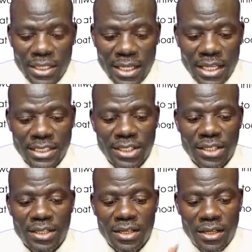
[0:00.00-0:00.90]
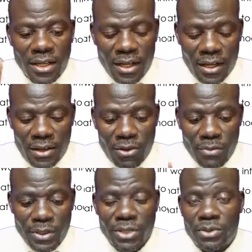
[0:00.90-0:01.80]
handwriting,
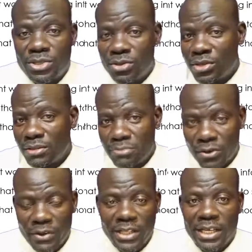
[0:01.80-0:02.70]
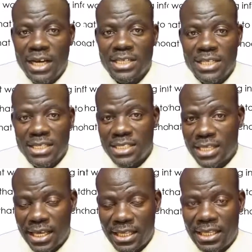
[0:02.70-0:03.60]
copy the question, provide the
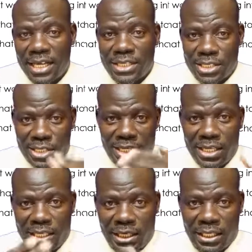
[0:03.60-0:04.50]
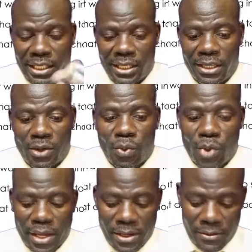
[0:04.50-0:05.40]
answers like that in a clear
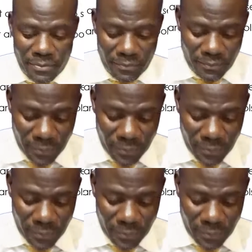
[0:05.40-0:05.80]
way.